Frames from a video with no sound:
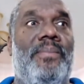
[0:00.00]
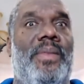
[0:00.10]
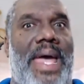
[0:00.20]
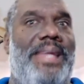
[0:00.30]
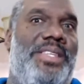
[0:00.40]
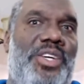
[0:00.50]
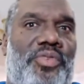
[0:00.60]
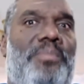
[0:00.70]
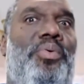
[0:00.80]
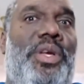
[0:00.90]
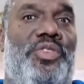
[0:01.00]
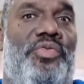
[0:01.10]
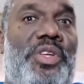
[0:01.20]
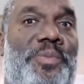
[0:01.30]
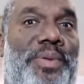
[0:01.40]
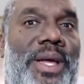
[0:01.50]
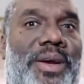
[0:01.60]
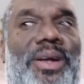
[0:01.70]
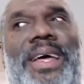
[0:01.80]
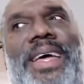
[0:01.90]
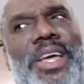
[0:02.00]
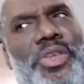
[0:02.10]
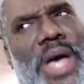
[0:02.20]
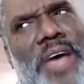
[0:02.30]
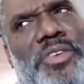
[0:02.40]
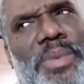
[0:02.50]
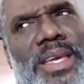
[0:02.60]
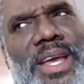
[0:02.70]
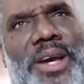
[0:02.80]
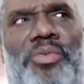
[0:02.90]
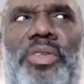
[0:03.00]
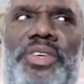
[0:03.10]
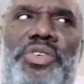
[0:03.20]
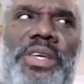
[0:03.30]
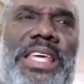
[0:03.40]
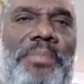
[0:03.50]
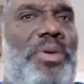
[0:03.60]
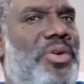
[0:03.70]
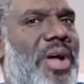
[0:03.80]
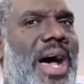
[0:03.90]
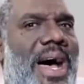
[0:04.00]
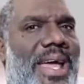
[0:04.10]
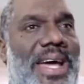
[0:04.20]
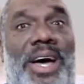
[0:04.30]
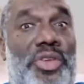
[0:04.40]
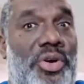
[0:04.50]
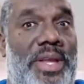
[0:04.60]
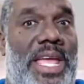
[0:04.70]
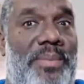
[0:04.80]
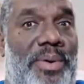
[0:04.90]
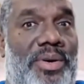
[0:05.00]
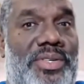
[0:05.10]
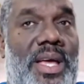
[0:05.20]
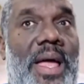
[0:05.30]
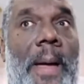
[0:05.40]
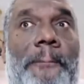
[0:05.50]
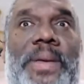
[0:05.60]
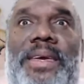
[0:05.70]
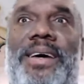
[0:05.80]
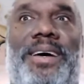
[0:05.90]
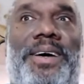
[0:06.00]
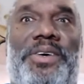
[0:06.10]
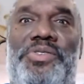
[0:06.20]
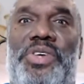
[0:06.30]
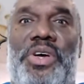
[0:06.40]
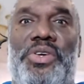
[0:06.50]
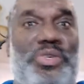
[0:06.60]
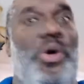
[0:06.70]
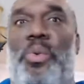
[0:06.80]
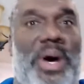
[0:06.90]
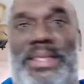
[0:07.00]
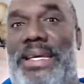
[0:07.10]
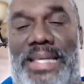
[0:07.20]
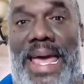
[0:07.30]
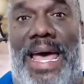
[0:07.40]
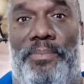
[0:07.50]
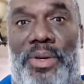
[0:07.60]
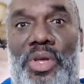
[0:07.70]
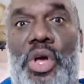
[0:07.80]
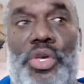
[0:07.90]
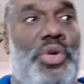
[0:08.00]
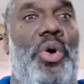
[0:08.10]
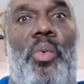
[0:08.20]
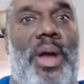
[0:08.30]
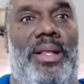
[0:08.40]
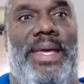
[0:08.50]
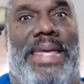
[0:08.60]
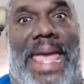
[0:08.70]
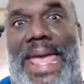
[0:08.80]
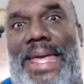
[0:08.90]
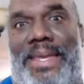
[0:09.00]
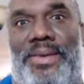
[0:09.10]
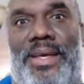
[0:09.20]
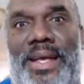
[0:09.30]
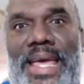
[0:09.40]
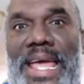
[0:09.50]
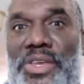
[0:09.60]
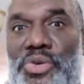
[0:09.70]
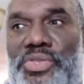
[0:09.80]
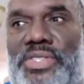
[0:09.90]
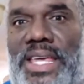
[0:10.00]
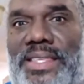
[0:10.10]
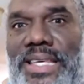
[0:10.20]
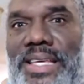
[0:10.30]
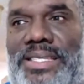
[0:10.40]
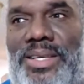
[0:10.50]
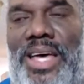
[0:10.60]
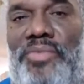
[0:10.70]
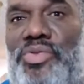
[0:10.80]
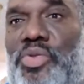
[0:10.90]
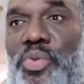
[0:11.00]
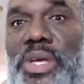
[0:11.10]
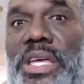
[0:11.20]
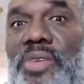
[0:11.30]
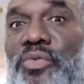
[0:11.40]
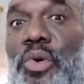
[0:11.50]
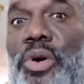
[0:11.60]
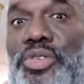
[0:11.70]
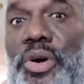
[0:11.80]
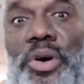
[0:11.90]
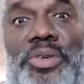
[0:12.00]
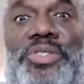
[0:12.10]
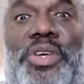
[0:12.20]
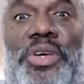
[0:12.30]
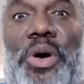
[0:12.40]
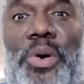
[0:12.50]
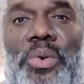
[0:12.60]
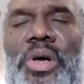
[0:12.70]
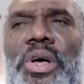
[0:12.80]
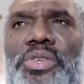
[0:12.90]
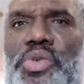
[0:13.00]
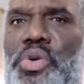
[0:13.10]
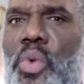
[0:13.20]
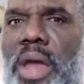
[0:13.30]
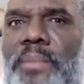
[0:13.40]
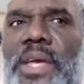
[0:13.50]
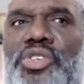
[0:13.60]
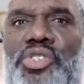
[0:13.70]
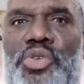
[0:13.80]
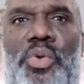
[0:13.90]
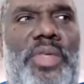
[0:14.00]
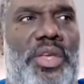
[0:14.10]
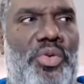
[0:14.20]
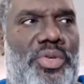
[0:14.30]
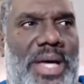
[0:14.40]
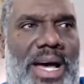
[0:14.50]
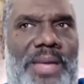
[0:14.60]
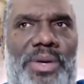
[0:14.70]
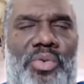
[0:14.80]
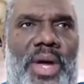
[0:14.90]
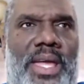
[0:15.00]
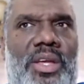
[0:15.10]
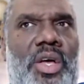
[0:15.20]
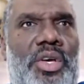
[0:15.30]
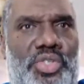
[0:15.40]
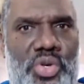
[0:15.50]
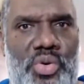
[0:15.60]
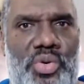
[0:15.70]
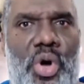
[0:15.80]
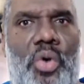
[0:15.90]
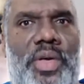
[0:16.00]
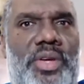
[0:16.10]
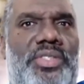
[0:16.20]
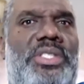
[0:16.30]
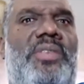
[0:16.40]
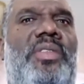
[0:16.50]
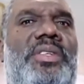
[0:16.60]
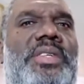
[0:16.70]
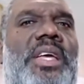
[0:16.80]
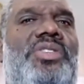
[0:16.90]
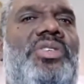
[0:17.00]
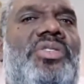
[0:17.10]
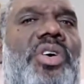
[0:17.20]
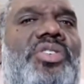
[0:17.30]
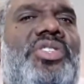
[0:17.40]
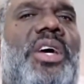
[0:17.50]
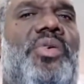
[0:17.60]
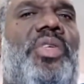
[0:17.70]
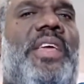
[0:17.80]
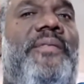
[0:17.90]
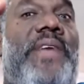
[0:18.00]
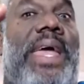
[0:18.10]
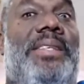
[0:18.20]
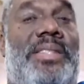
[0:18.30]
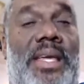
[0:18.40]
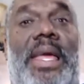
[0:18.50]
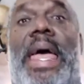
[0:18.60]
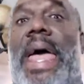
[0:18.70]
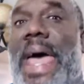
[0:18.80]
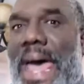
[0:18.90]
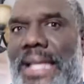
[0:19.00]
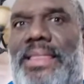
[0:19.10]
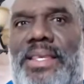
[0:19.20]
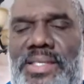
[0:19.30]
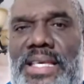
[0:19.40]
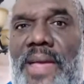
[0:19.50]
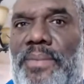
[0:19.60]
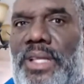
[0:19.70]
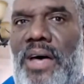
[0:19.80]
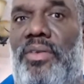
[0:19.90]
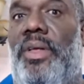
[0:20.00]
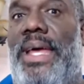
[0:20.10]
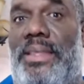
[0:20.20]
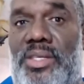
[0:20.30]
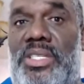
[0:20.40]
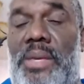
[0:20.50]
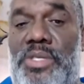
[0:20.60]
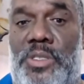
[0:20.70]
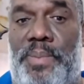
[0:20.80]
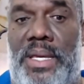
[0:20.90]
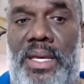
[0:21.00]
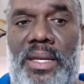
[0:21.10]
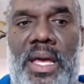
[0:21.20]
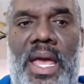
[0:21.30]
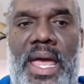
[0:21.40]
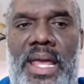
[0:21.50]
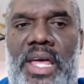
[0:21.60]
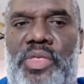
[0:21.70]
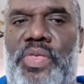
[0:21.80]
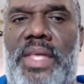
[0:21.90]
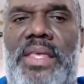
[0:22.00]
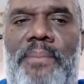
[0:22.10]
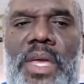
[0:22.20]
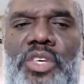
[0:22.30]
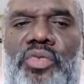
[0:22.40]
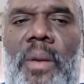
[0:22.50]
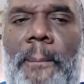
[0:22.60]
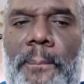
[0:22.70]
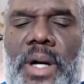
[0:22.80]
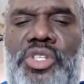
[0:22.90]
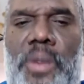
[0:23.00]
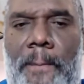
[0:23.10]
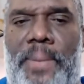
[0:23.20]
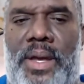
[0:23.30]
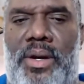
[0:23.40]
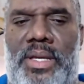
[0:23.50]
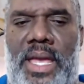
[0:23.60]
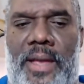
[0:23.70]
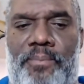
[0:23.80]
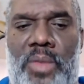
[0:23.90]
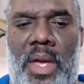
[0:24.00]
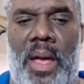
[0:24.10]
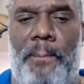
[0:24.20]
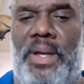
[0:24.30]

at different points for each player. And you have to be careful that you're keeping your eye on your neighbors, because you don't want that to happen. You don't want to like end and you see that they still have 3-4 turns to go. So you want to make sure that you time it right, so you know that your civilizations are generally advancing at the same level and at the same speed. And I think that makes for a much better game. But